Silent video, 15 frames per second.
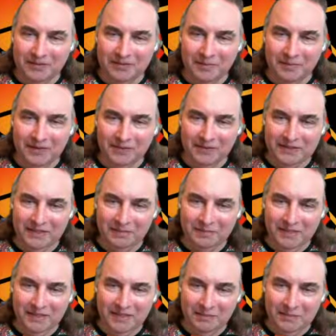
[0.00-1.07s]
coming over the same
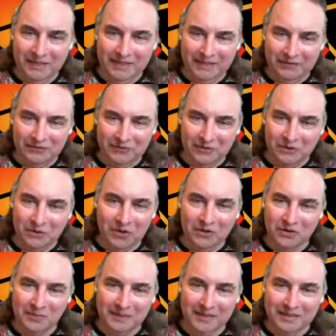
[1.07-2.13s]
TCP connection no
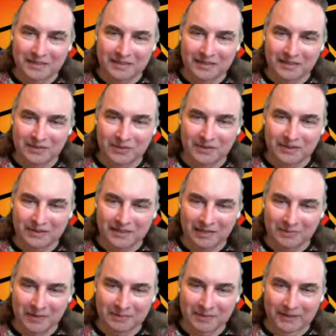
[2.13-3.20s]
longer means that it's going to the
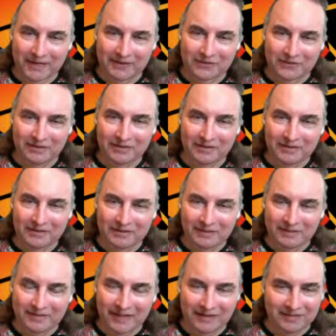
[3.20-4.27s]
same application.
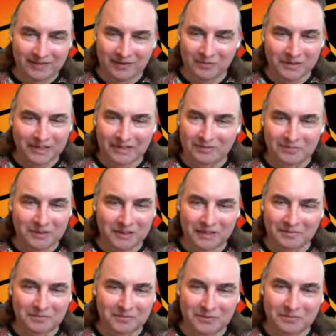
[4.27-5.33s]
That really
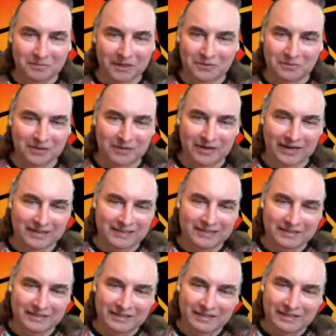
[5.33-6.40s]
mucks with their
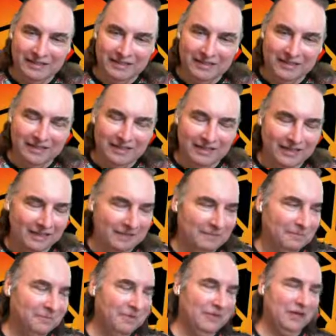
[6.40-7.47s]
heads.
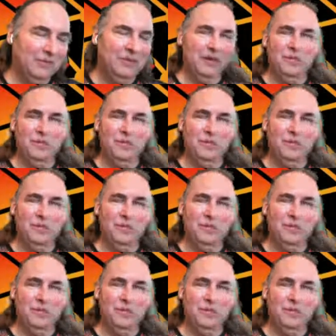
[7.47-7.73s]
Like, wait,